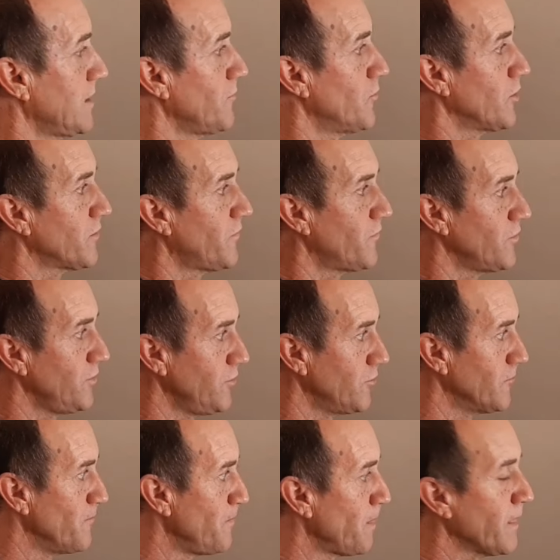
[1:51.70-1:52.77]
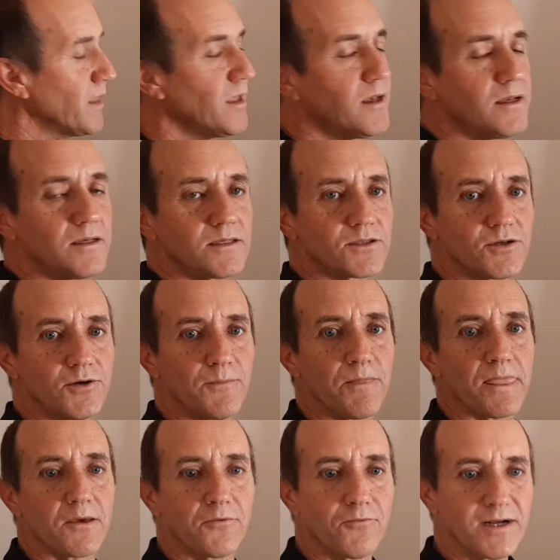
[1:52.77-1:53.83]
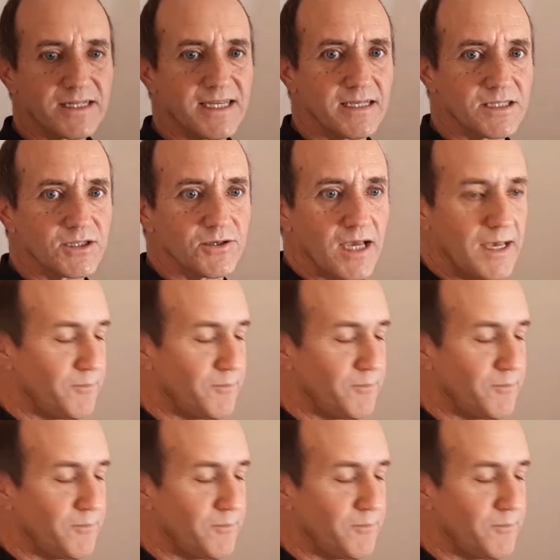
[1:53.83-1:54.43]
can work for you. So what tends to